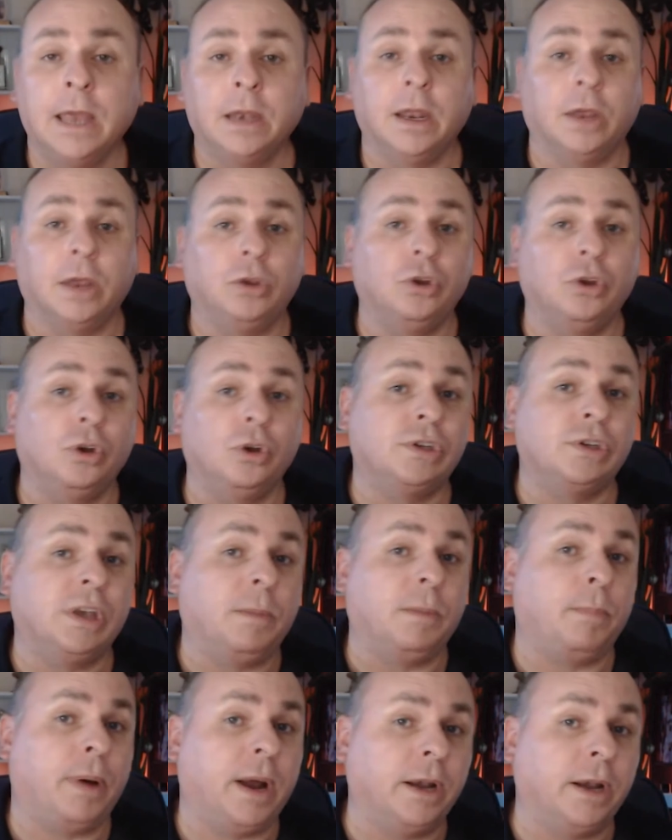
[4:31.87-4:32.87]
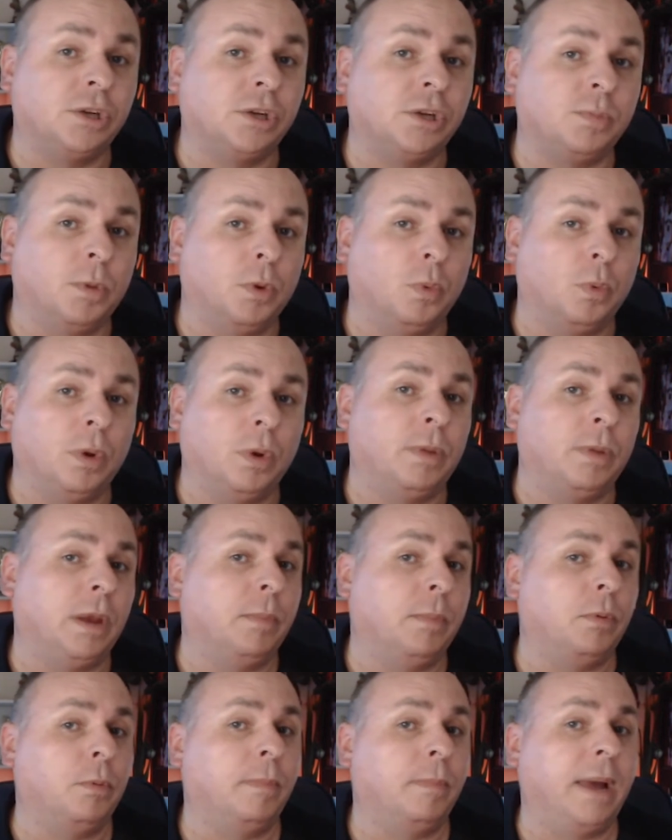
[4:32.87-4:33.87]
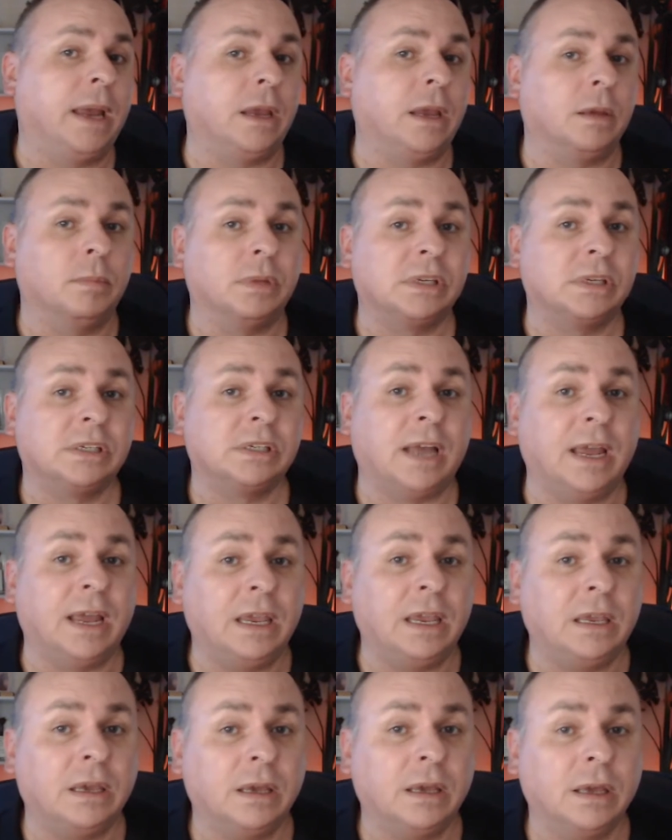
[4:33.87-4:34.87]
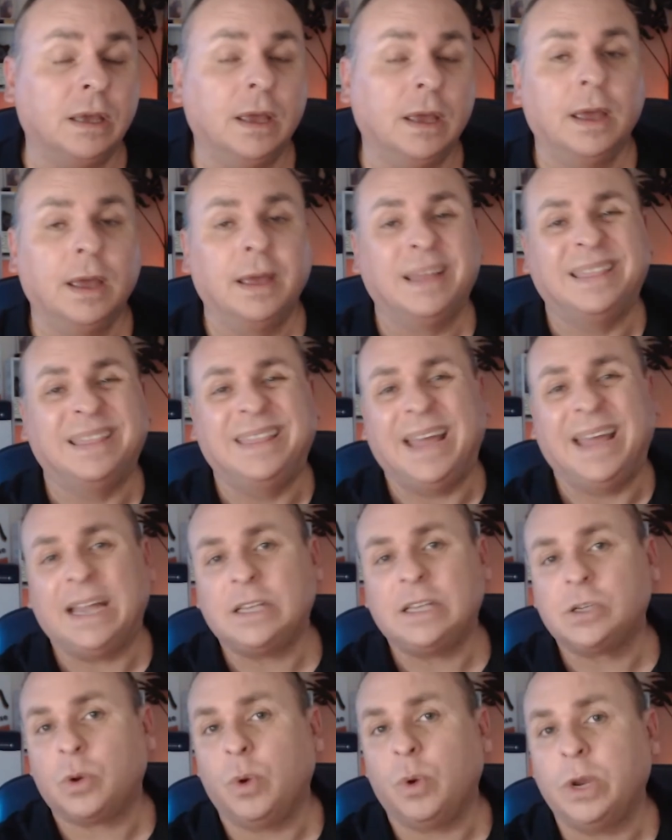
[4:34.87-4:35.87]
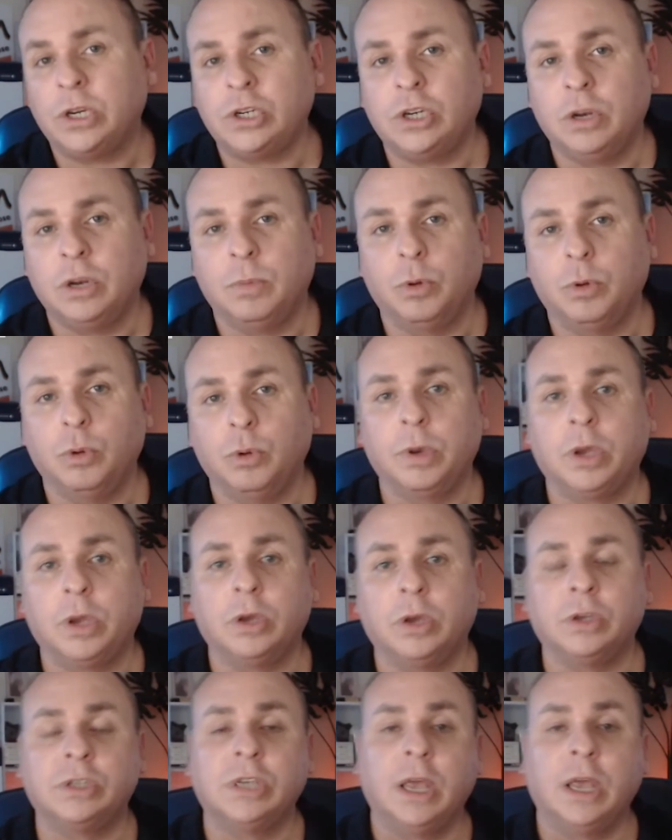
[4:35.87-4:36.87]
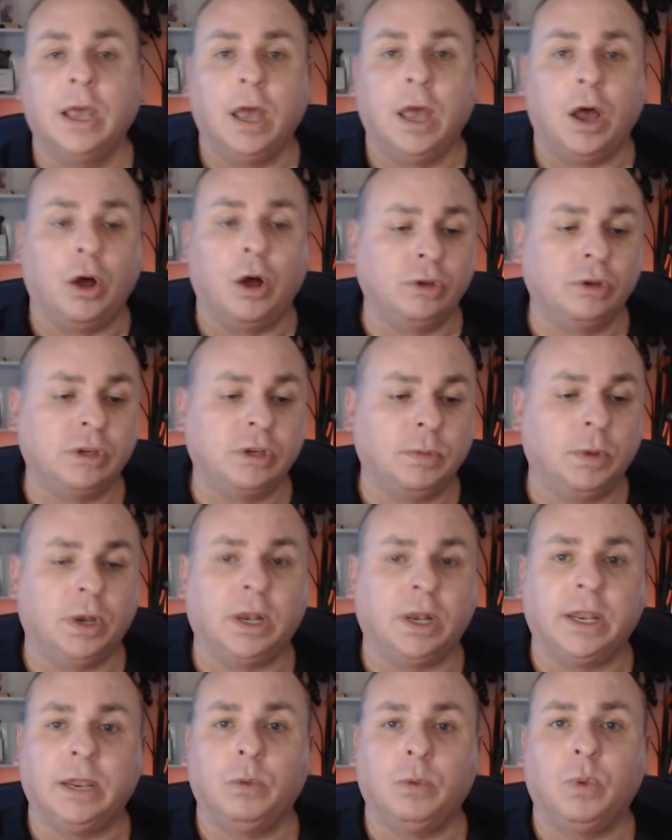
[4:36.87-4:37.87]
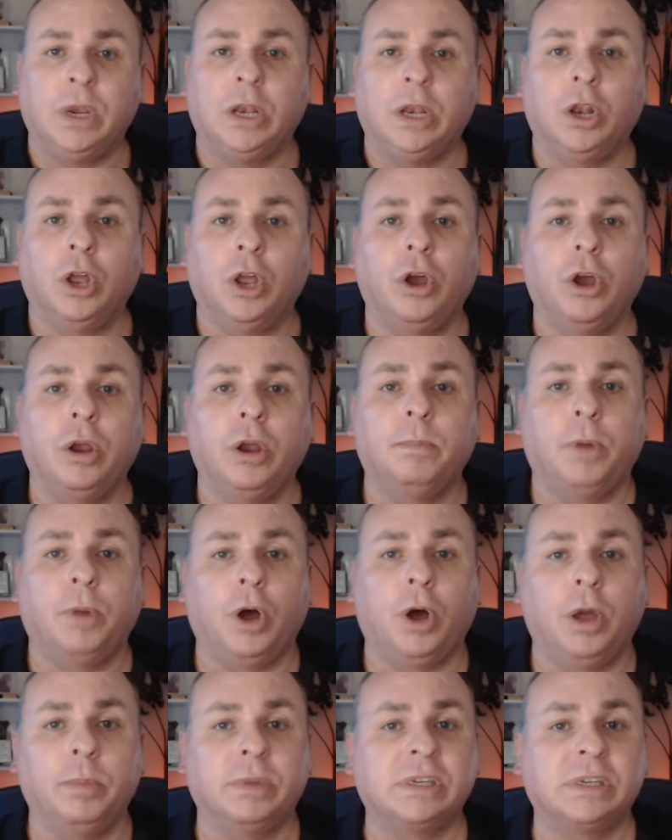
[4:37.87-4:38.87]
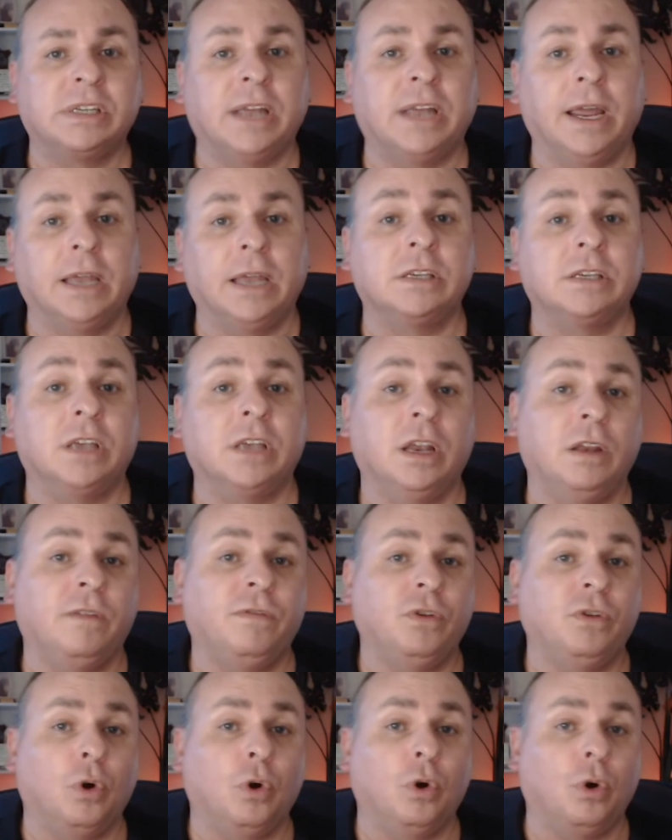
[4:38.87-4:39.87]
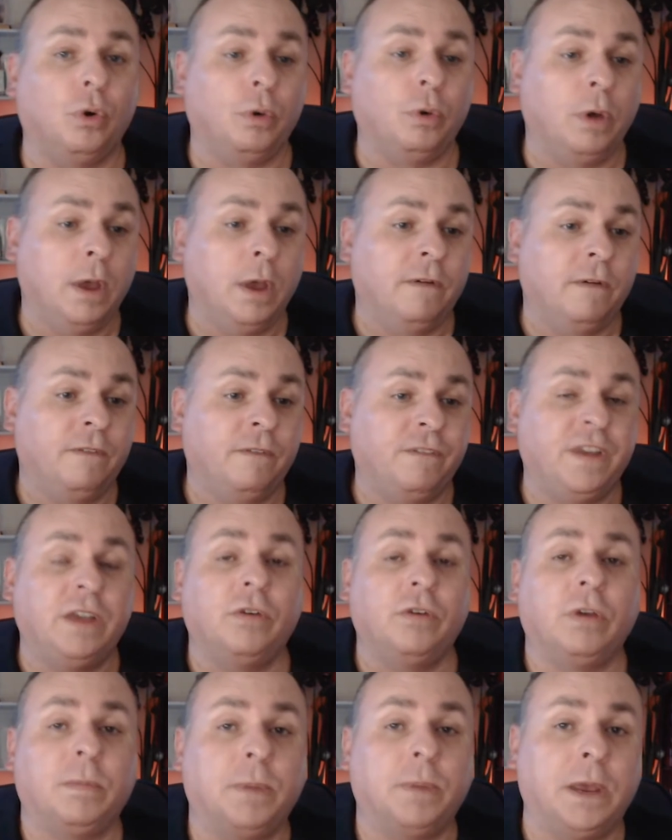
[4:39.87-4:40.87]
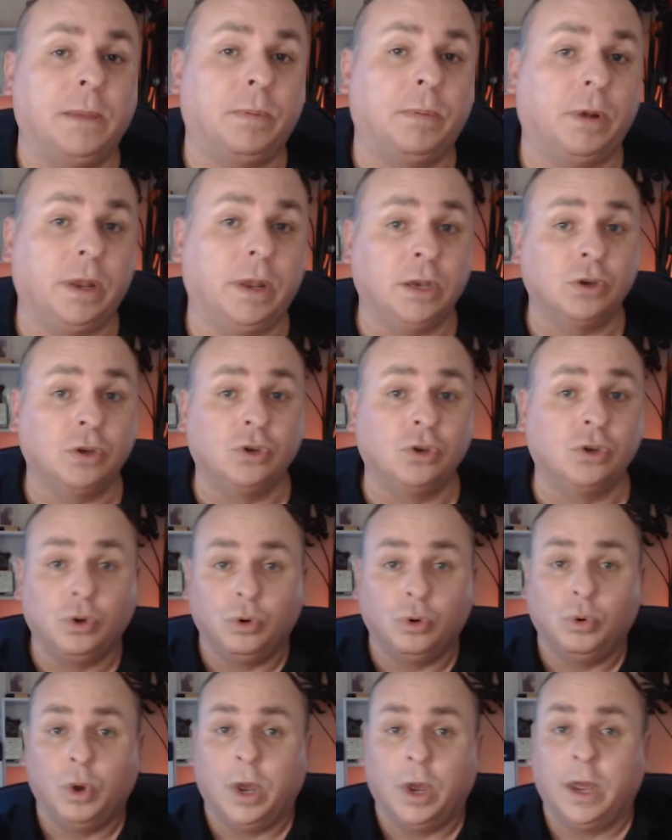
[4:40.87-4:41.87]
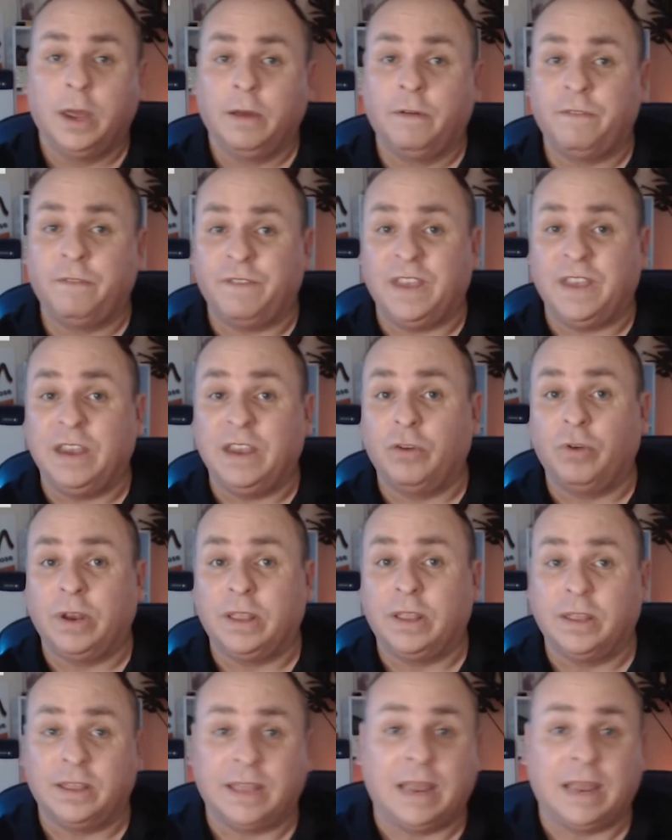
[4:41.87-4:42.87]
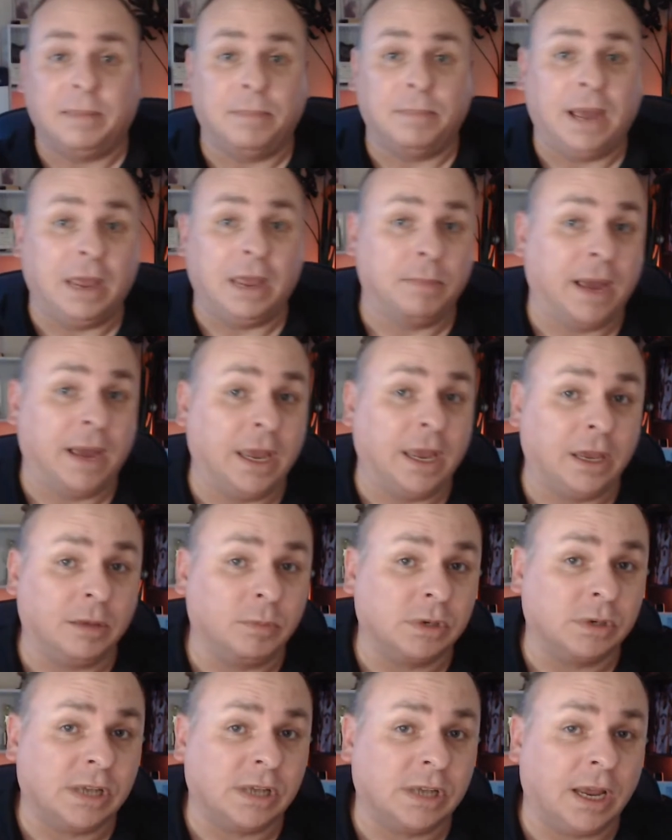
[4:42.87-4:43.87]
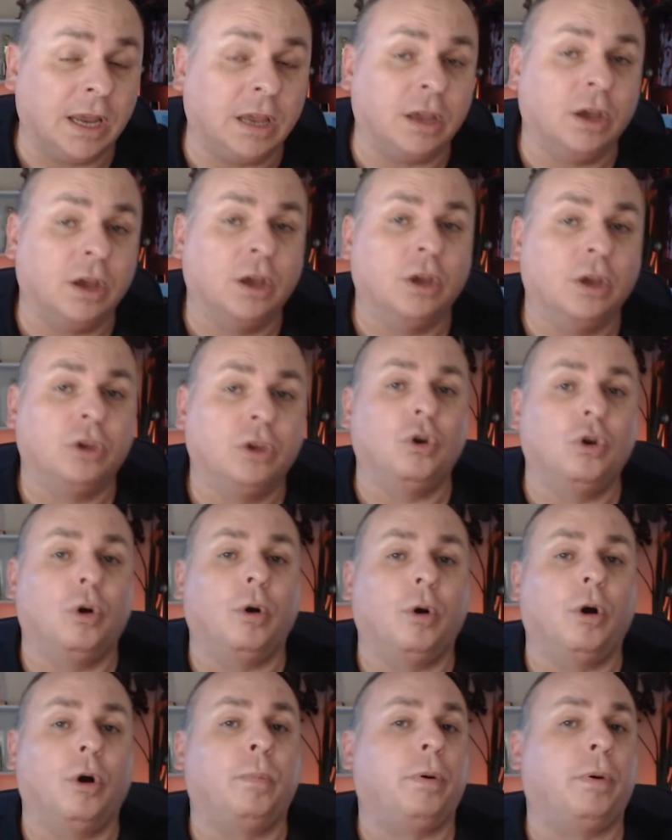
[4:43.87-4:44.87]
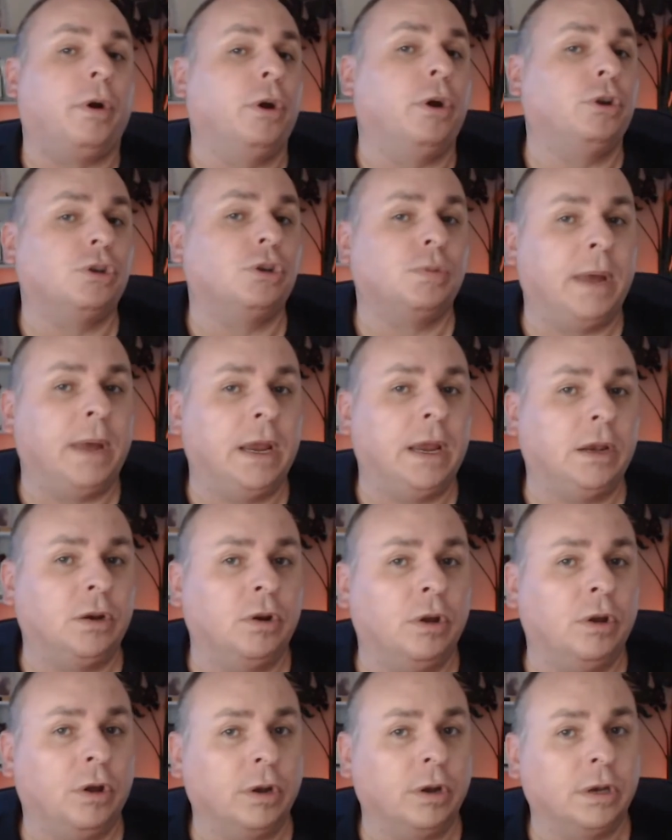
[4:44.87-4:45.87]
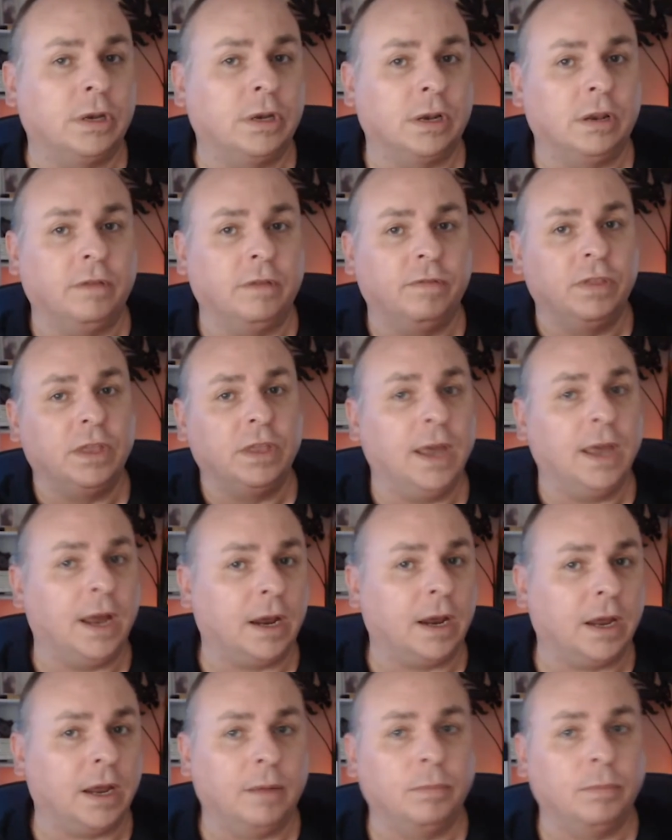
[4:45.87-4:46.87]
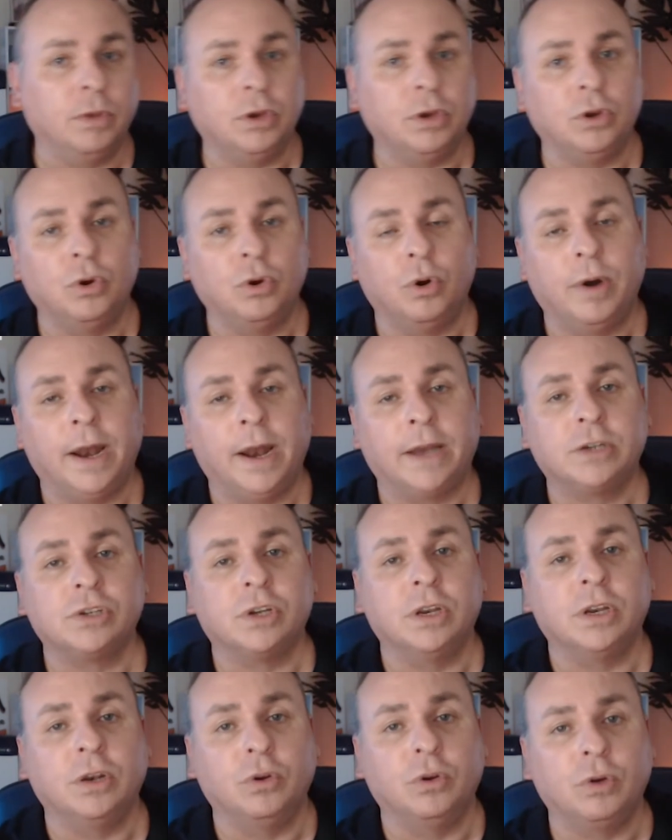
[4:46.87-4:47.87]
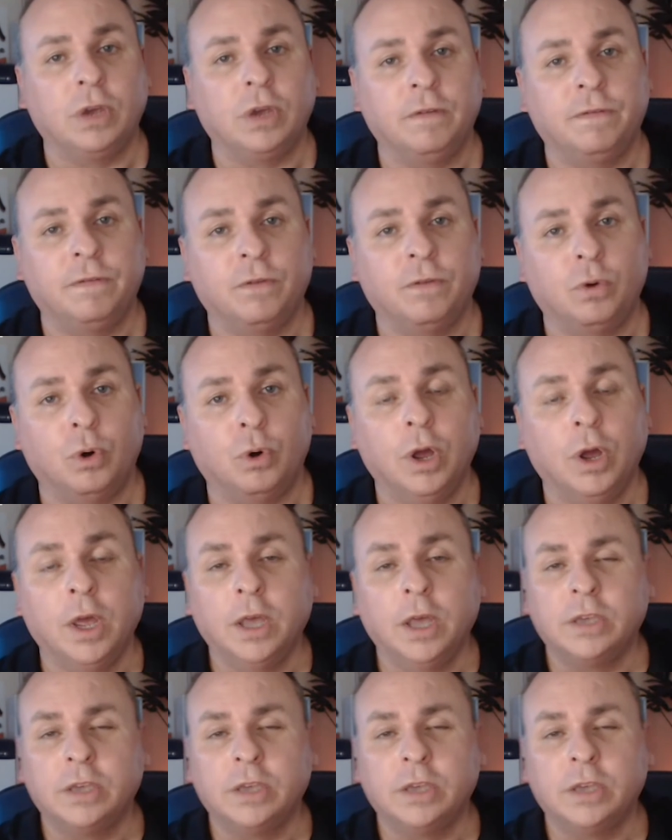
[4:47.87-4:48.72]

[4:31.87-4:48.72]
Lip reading: Now, using punishment when people make a mistake, that's questionable, because ultimately we learn by mistakes. And if you're fearing people into fearing that they may make a mistake, your approach may not deliver the outcome that you're actually looking for.